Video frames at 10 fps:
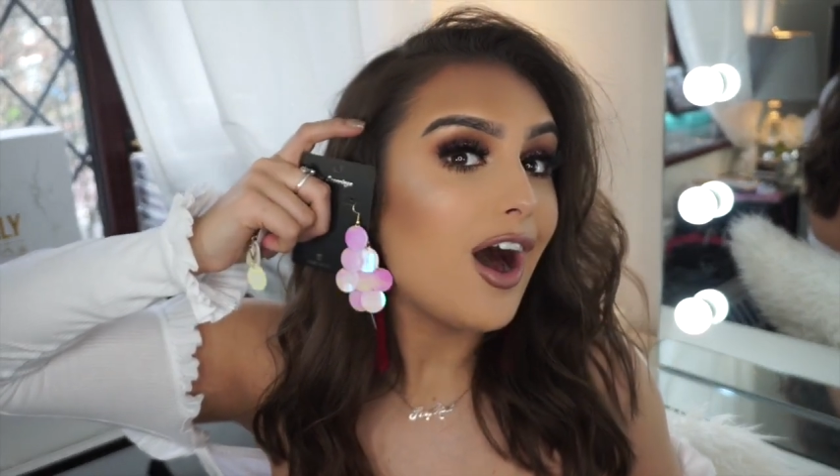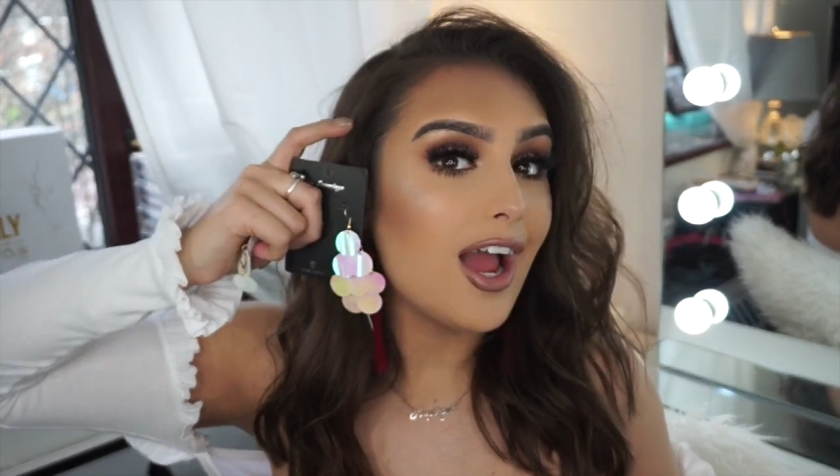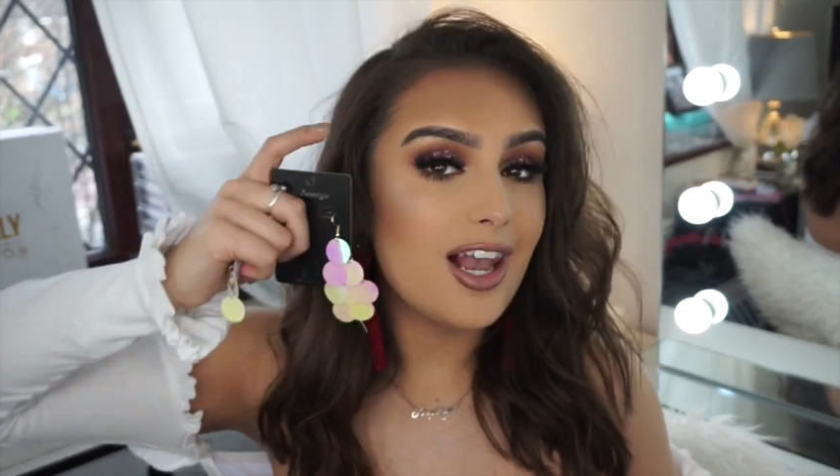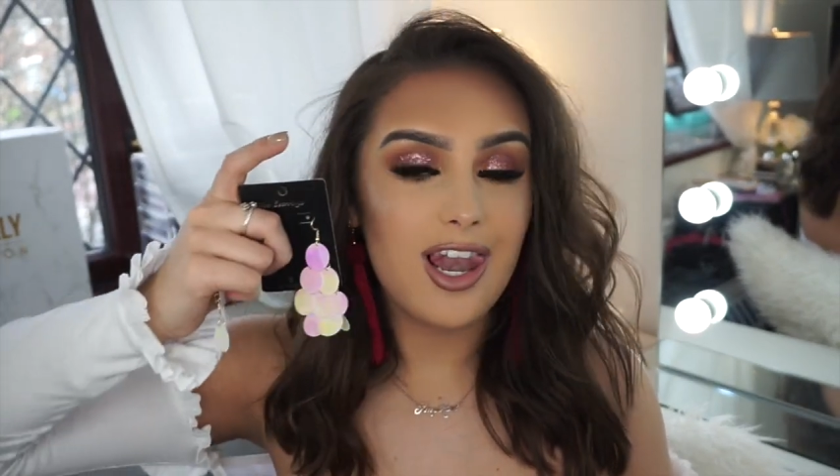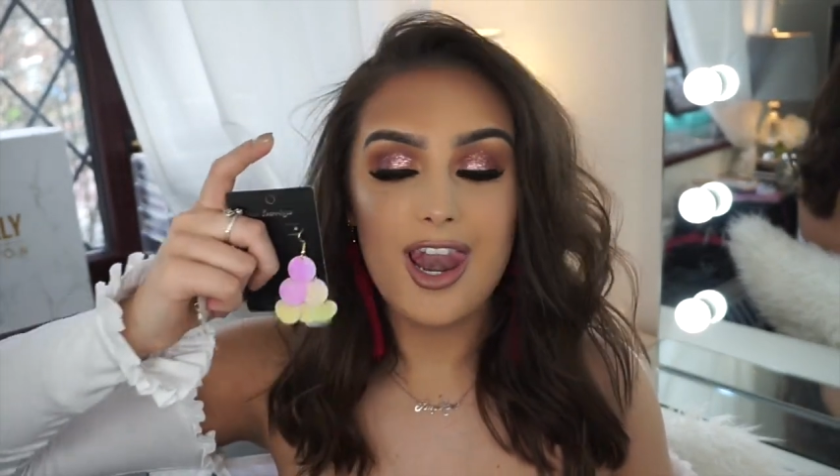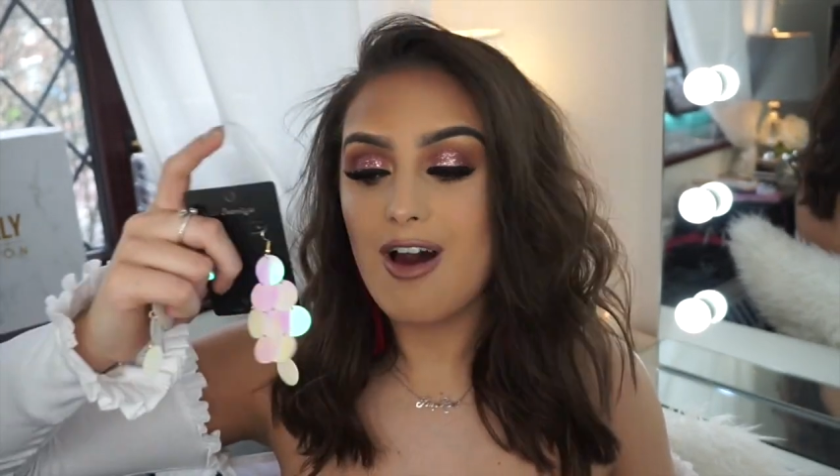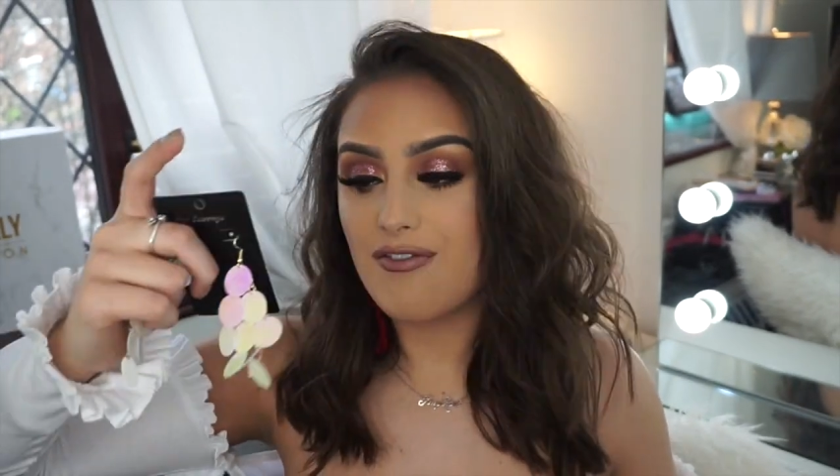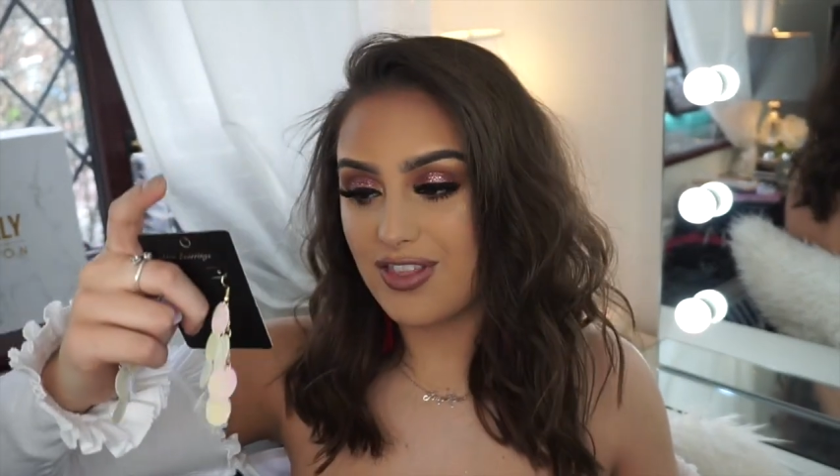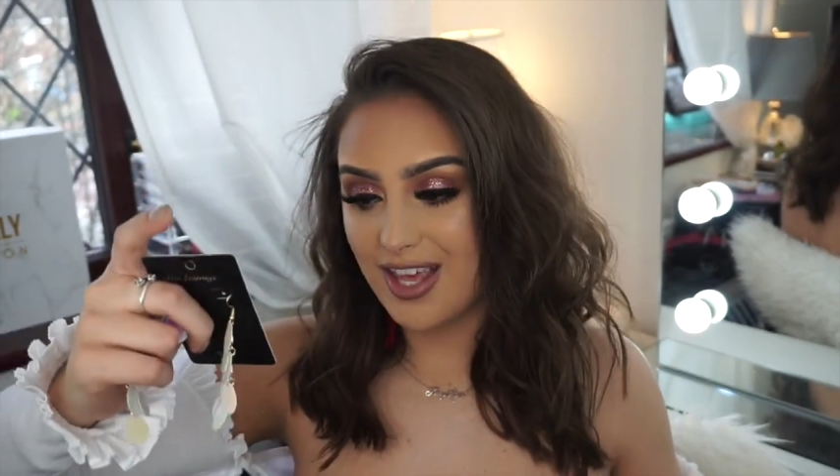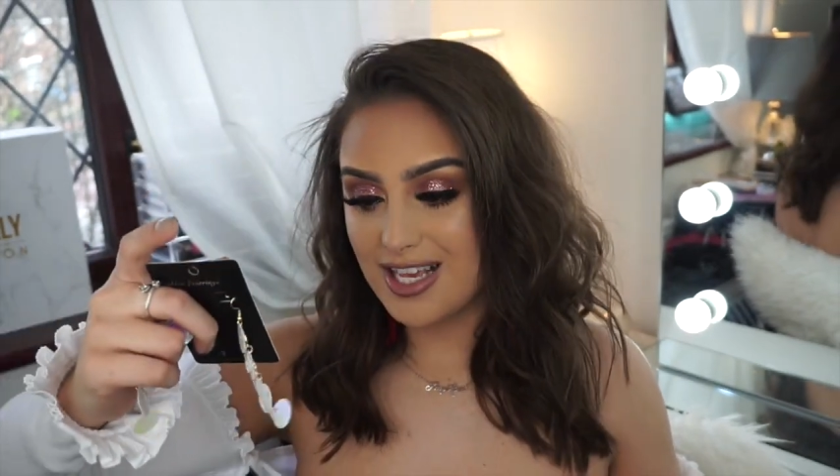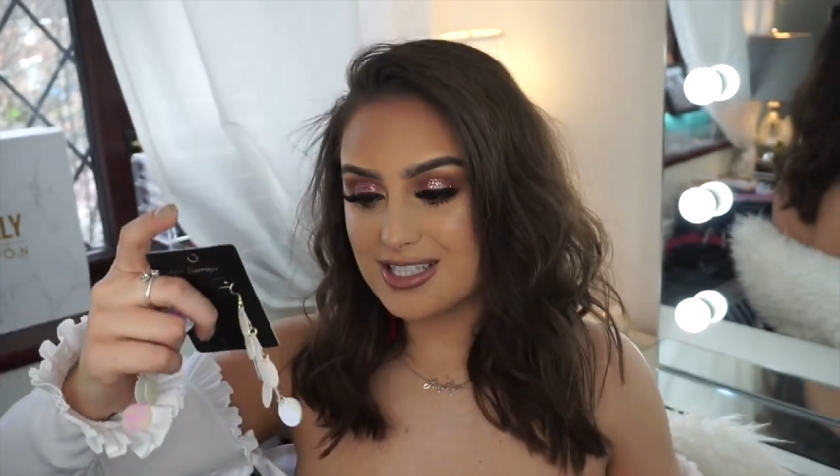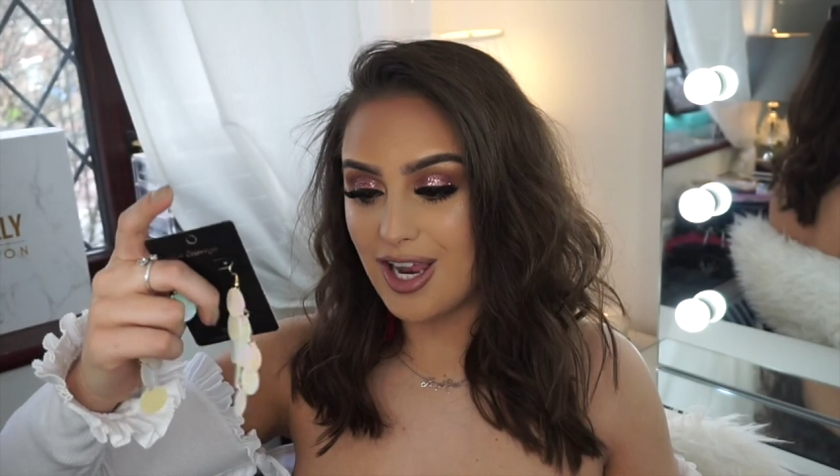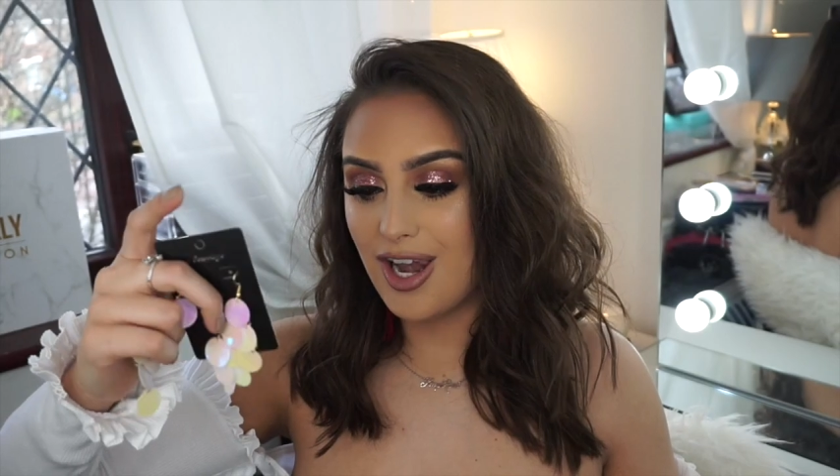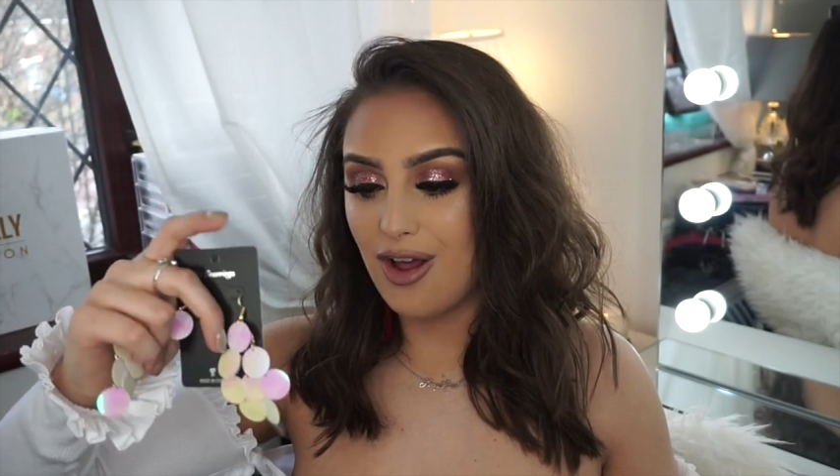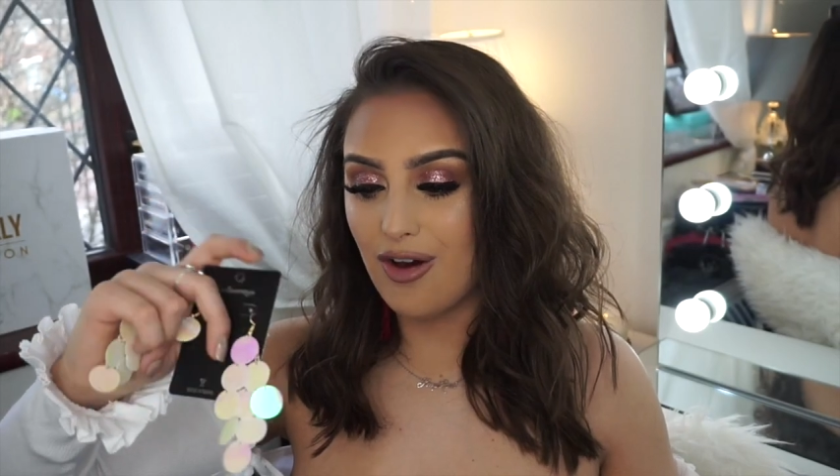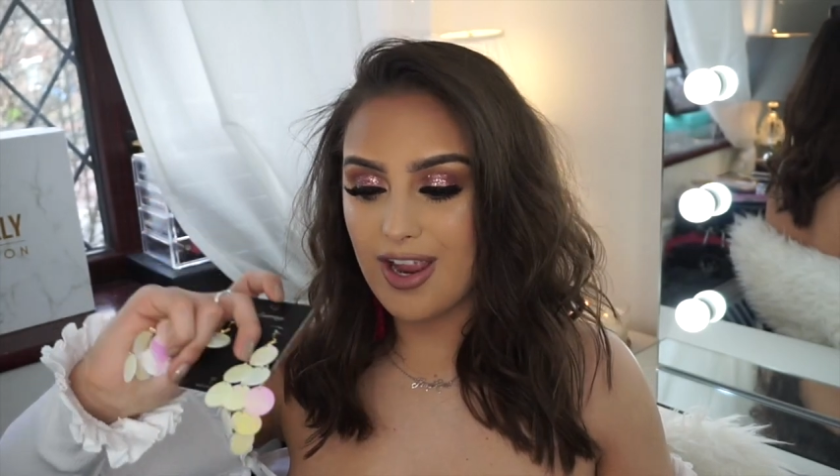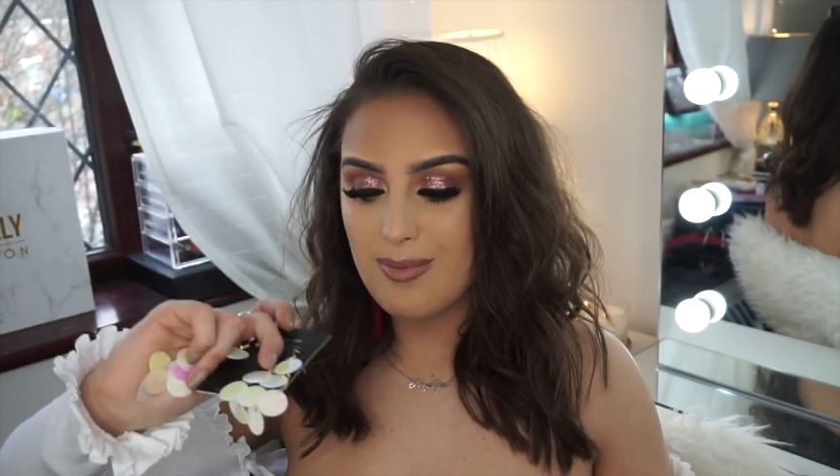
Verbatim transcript: I love these a lot.